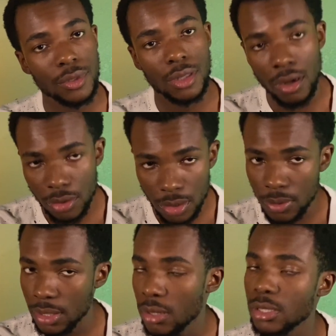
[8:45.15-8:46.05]
Don't do
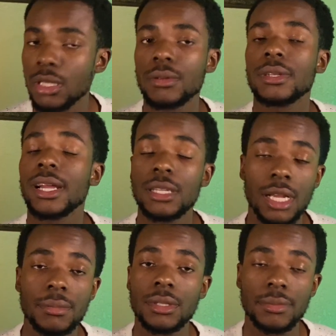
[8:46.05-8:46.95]
what those other
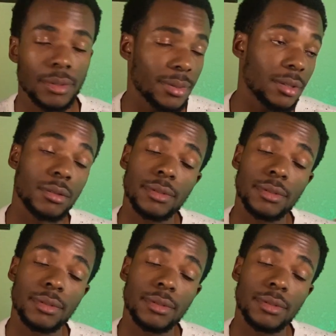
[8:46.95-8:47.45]
99 people do.